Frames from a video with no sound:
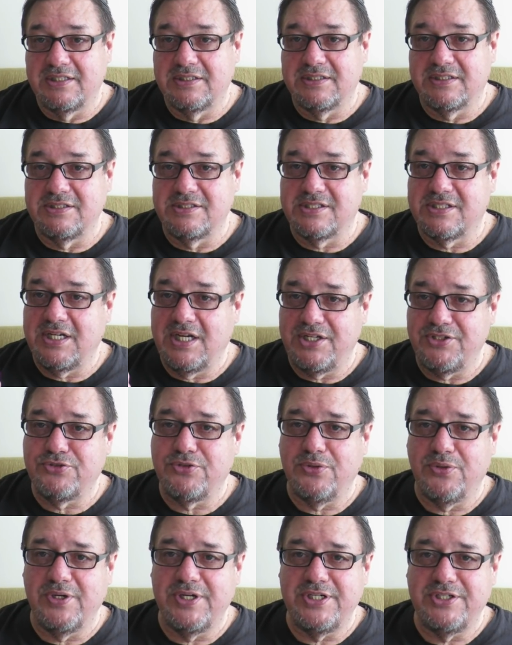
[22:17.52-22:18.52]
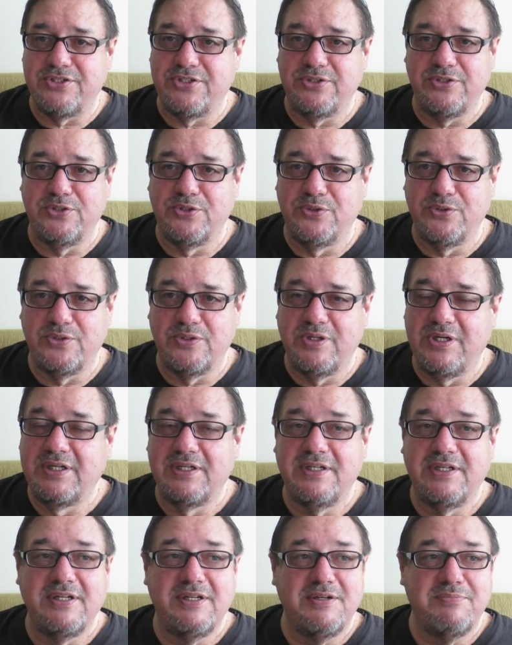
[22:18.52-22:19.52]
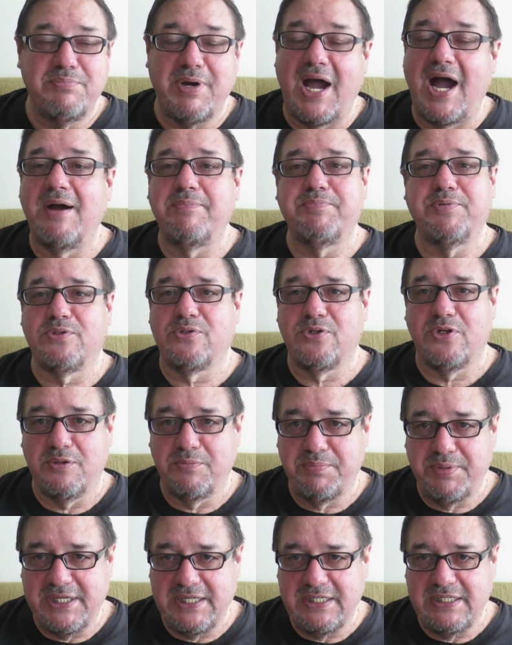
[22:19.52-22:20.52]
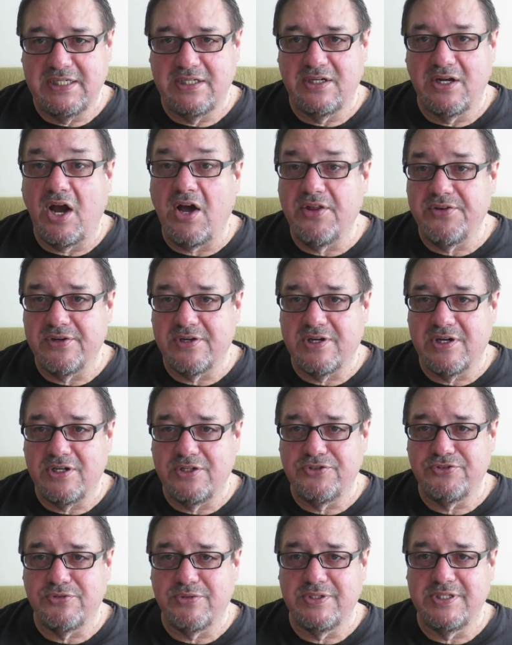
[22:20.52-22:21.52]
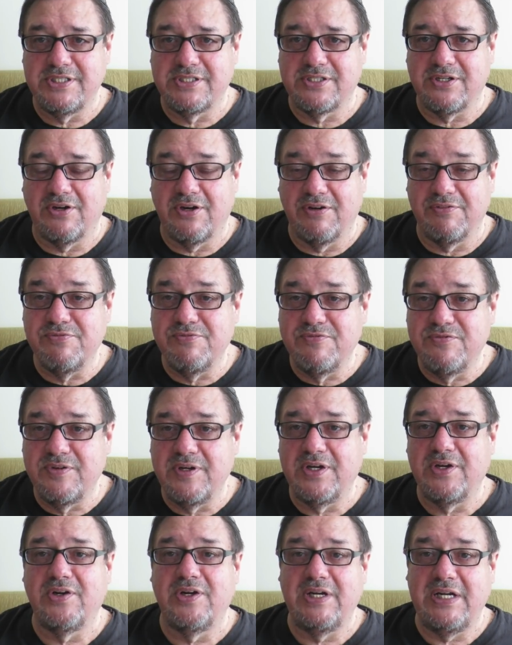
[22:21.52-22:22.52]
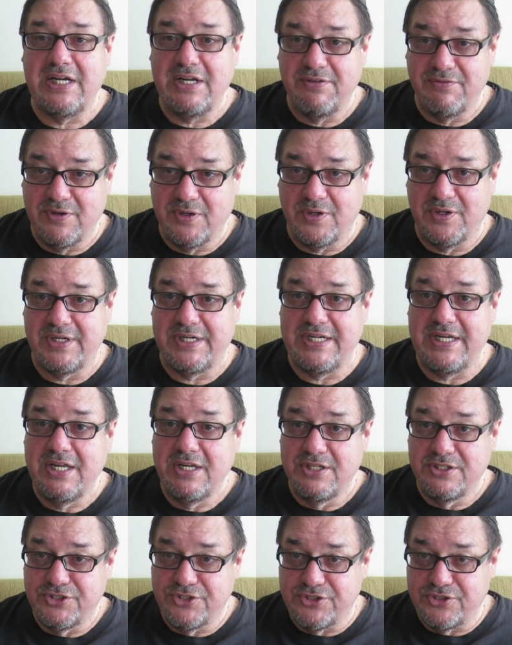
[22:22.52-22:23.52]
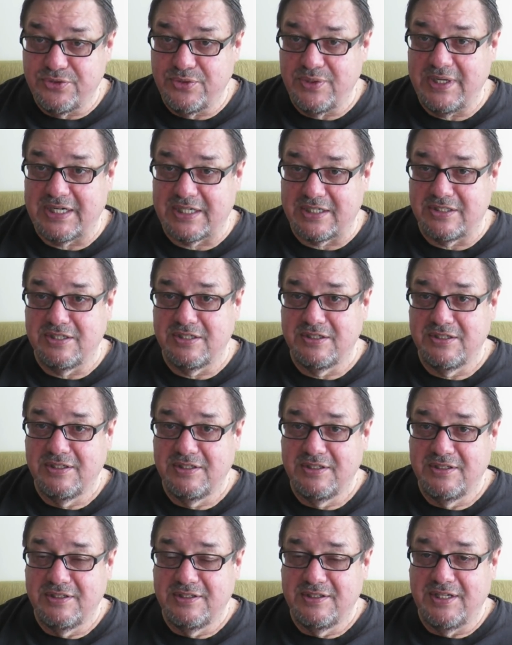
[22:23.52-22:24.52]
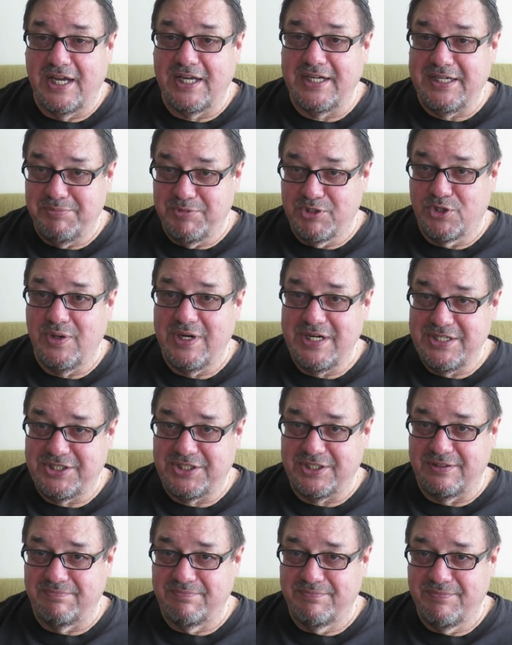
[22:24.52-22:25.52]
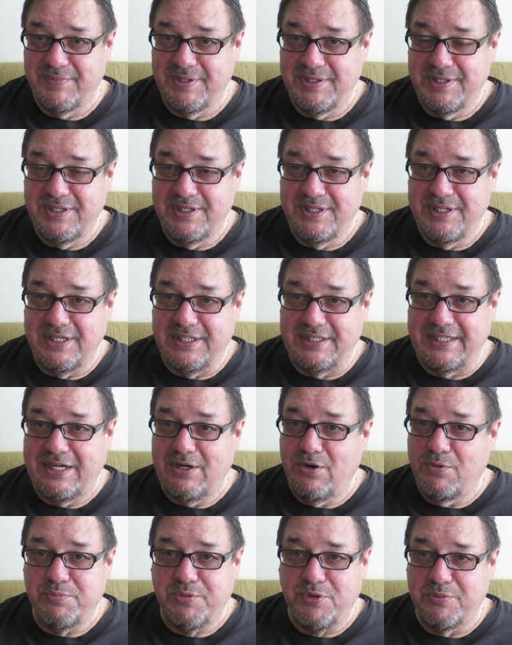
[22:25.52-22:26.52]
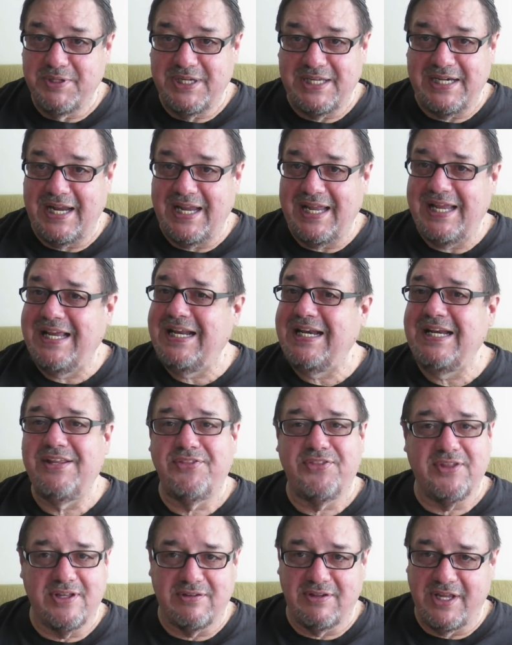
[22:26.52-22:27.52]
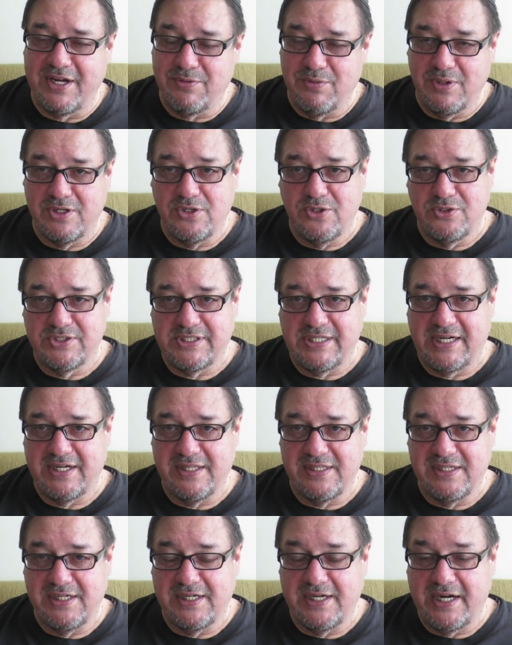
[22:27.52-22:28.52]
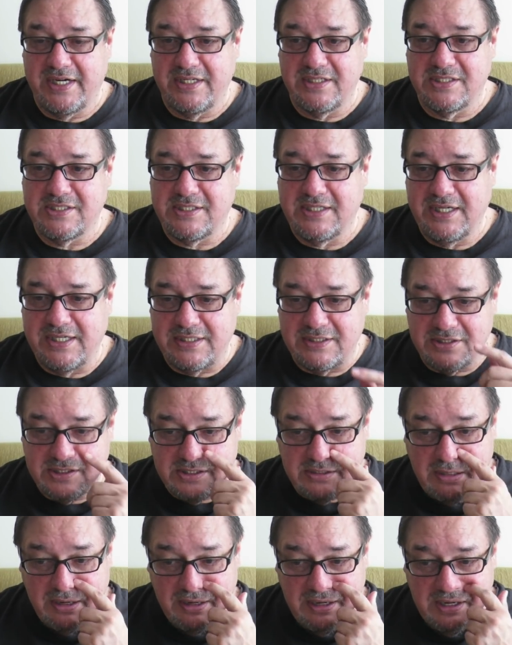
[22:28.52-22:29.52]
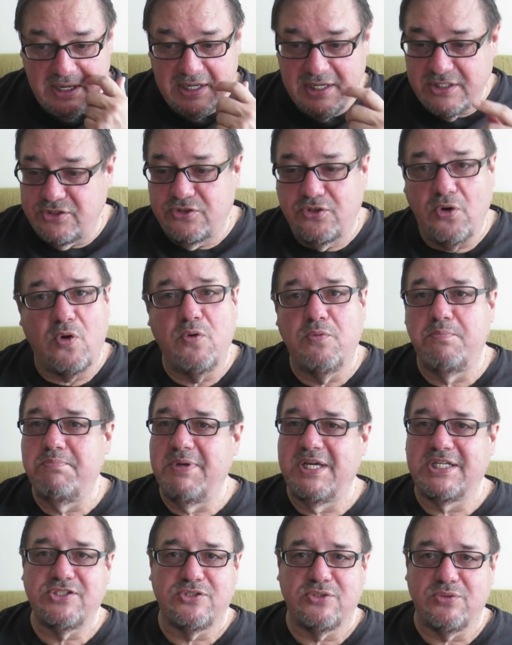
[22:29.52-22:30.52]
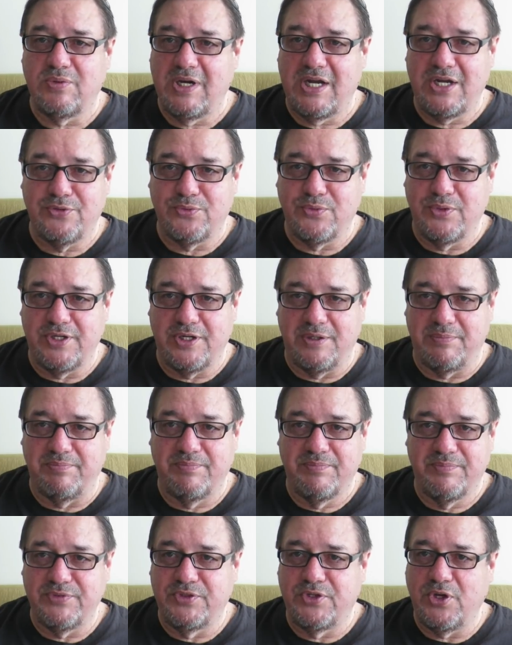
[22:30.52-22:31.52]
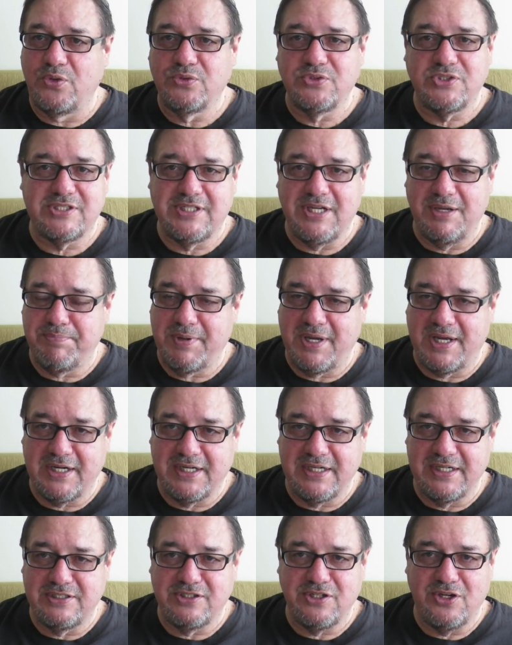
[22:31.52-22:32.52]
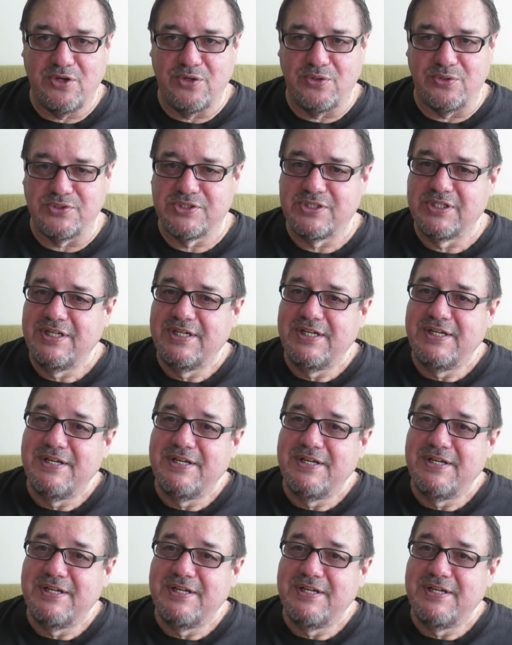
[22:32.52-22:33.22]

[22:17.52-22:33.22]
Because contrary to popular opinion, other countries are very, very strict on immigration. And they don't permit anything like what goes on in the United States. Don't mess around with them. Don't step on any toes.